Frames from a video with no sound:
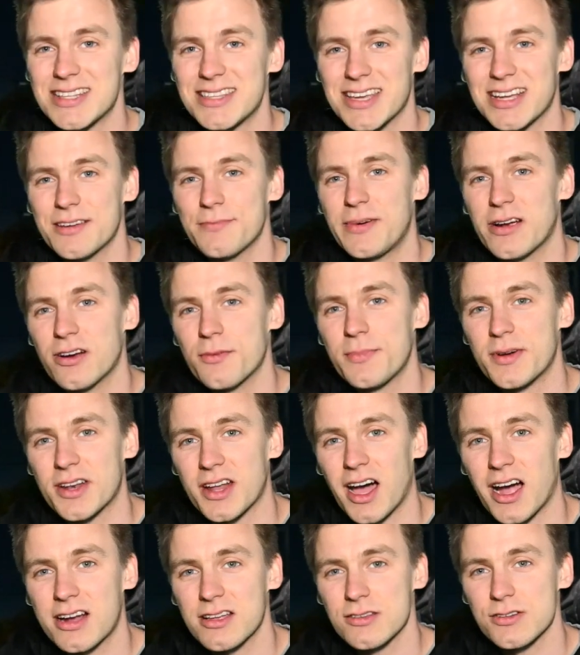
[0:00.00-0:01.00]
Take a pair of
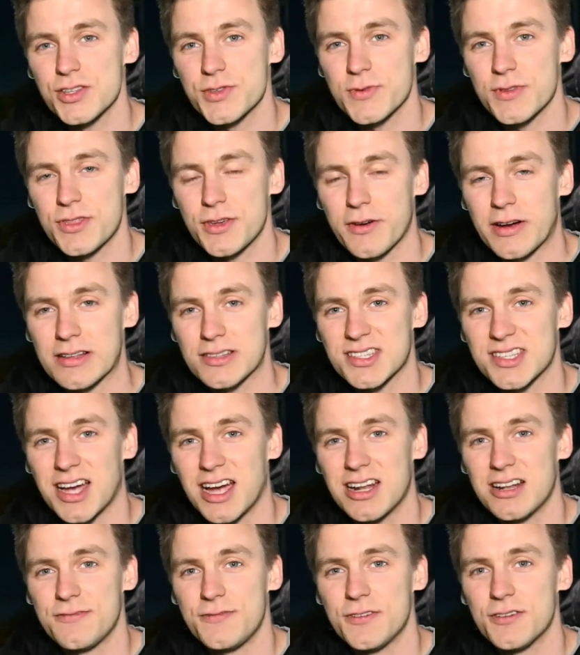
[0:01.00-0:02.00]
binoculars with you
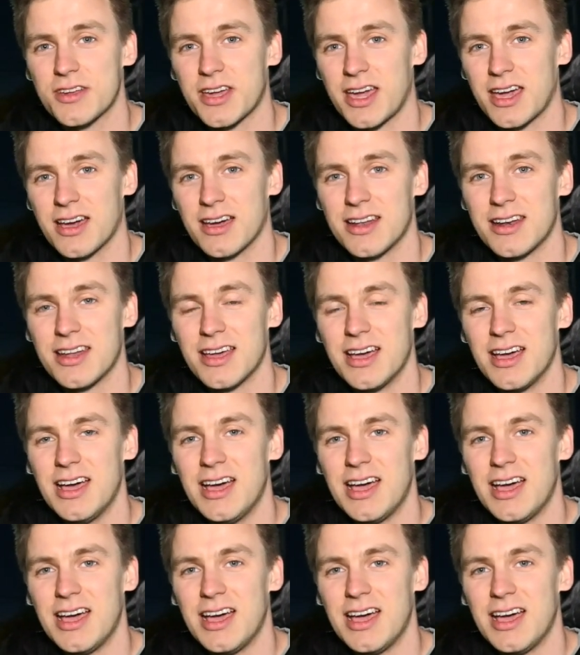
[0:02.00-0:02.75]
outside if you can.